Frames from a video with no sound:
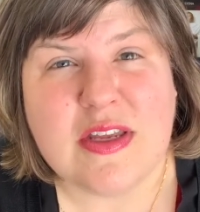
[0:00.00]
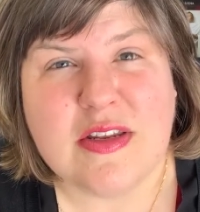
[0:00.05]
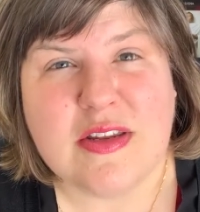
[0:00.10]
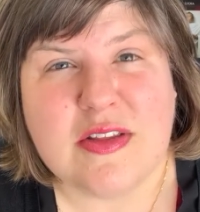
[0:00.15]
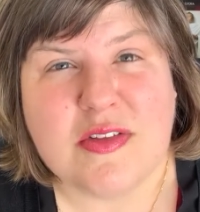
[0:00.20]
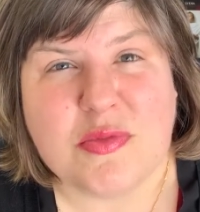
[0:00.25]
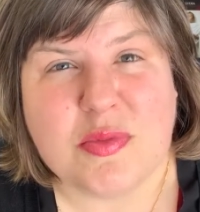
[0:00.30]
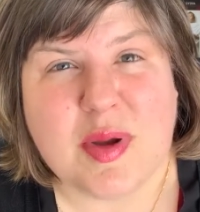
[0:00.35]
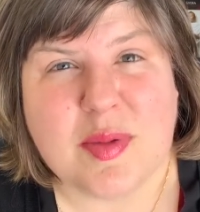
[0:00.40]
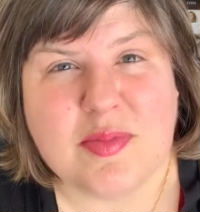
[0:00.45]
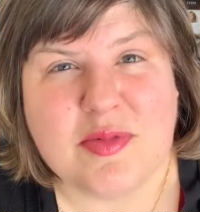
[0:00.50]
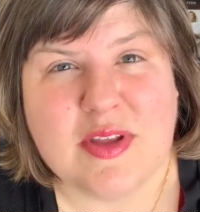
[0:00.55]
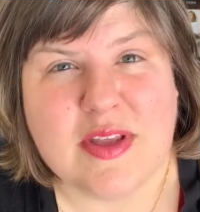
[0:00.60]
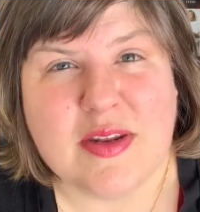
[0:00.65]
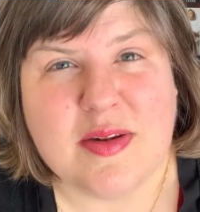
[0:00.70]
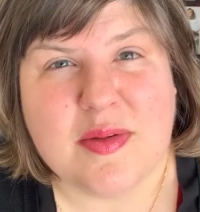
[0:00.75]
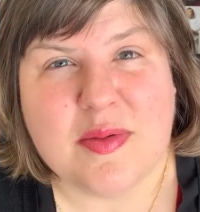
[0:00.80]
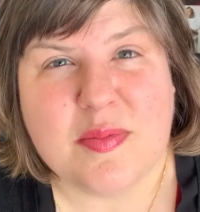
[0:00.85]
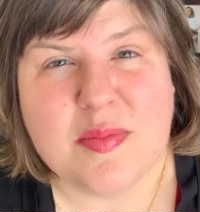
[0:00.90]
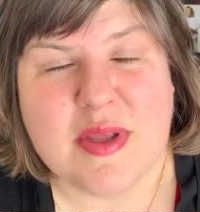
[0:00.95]

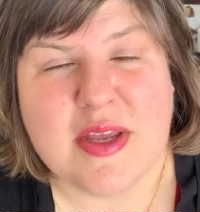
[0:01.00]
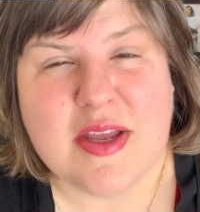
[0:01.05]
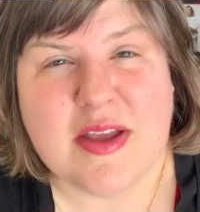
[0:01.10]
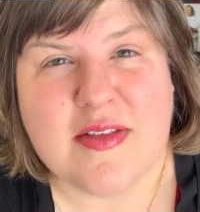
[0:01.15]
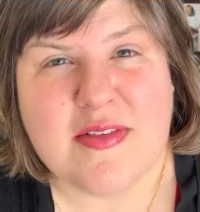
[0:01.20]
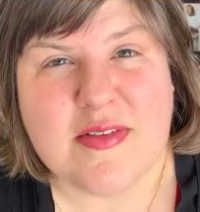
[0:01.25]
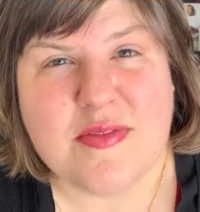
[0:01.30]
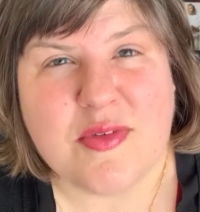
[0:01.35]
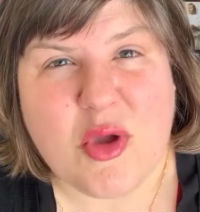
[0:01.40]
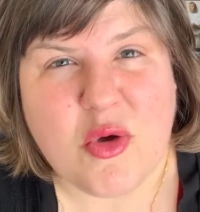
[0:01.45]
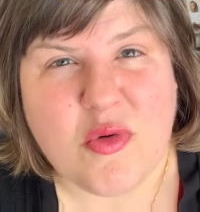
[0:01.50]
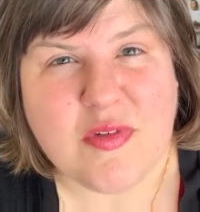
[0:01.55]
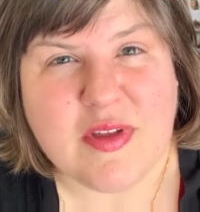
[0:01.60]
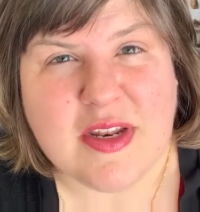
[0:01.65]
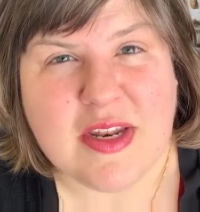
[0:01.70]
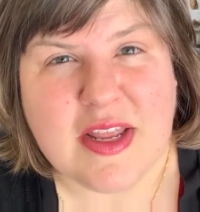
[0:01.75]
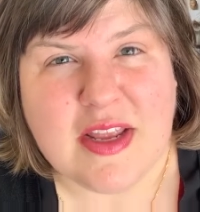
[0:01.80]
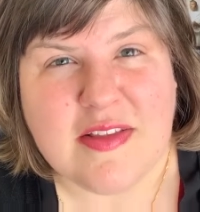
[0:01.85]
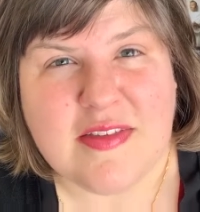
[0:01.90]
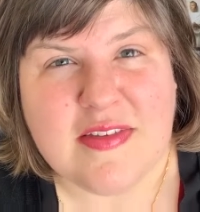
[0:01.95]
disrupted because of
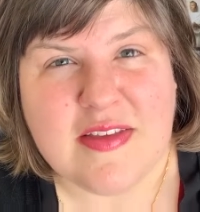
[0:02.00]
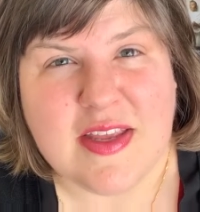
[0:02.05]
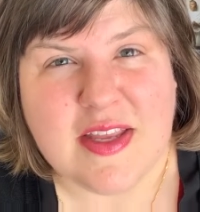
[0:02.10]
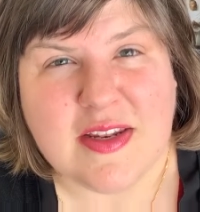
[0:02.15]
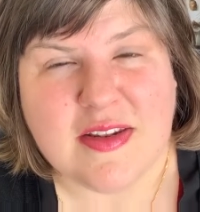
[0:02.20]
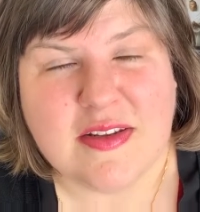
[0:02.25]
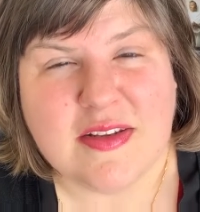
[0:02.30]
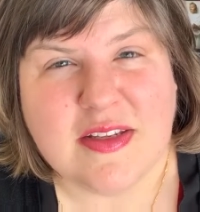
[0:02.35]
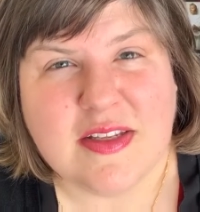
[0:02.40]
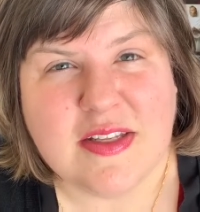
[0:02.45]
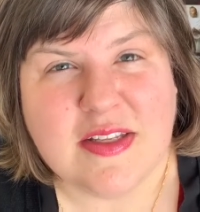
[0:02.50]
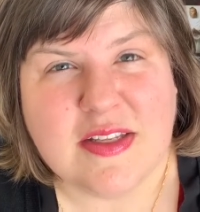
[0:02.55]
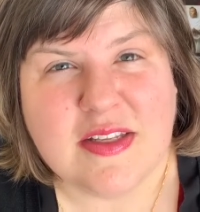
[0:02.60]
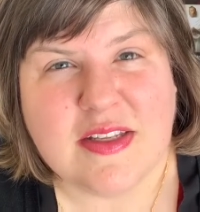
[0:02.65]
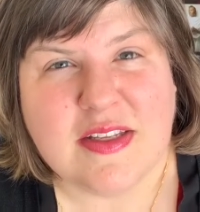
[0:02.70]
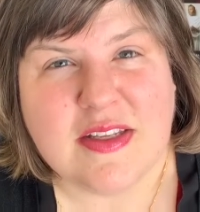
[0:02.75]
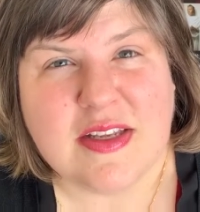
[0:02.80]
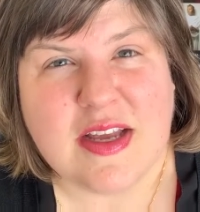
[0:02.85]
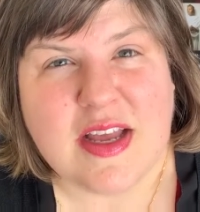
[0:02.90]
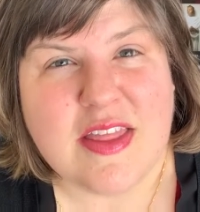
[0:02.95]
COVID-19.
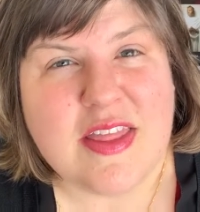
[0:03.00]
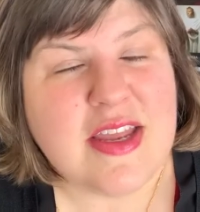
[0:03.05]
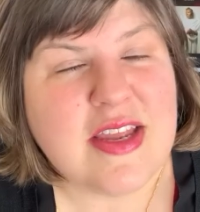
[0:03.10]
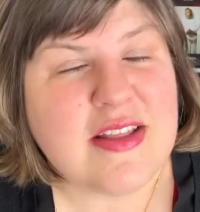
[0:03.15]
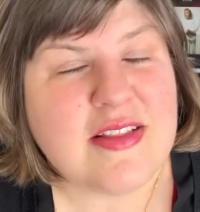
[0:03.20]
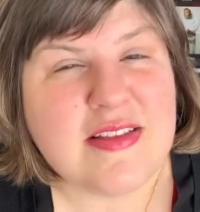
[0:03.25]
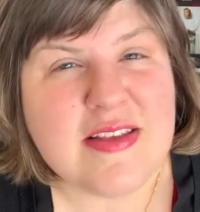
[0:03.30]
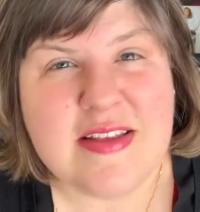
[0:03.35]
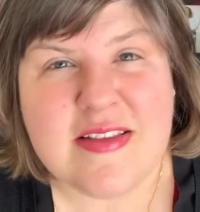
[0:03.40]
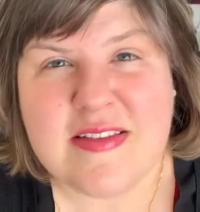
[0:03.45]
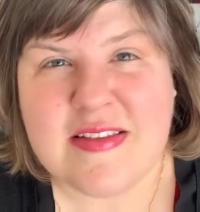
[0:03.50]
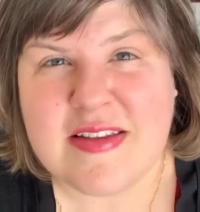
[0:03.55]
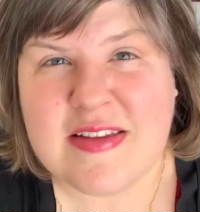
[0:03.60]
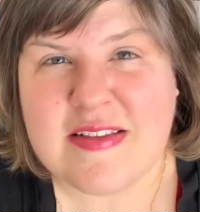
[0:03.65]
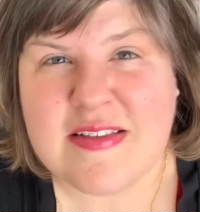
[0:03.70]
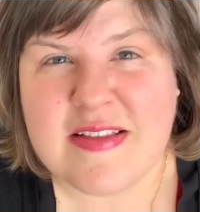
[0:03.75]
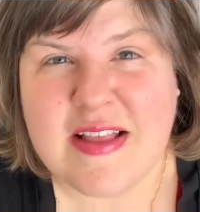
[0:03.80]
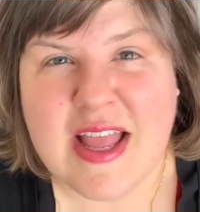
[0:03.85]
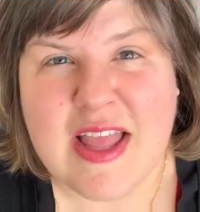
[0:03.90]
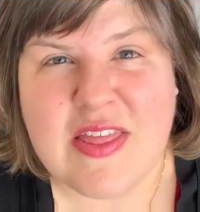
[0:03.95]
I think it's easy to
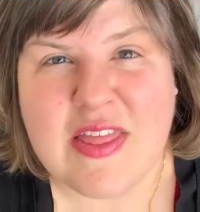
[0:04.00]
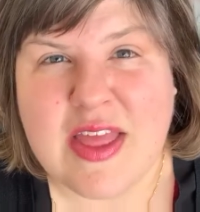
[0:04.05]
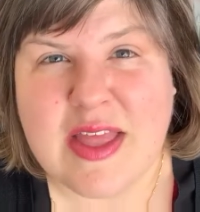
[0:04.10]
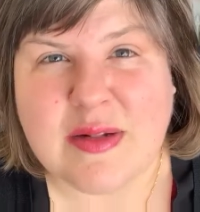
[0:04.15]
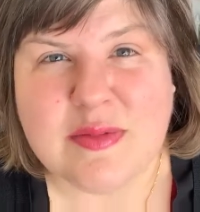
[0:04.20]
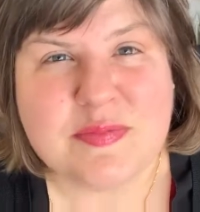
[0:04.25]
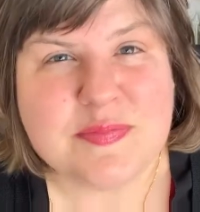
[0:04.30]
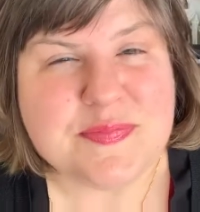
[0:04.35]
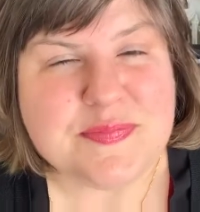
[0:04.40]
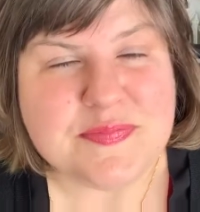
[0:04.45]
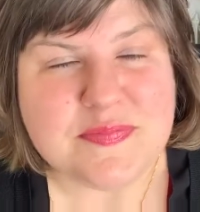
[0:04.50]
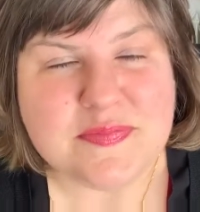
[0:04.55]
say that